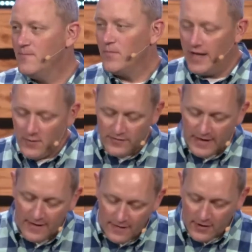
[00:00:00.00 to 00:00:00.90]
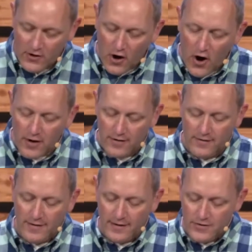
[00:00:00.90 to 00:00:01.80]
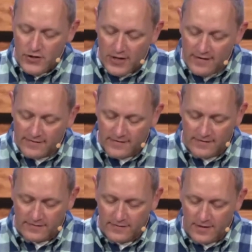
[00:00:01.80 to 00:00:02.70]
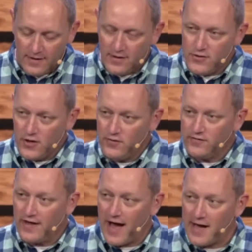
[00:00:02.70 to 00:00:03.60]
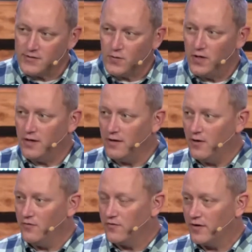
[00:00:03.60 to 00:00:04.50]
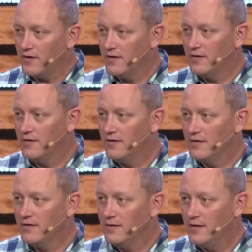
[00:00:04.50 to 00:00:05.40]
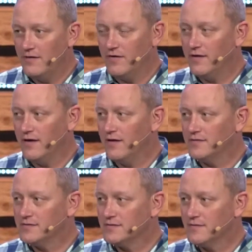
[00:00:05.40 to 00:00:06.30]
And it was in the garden that Jesus chose God's will over everything else.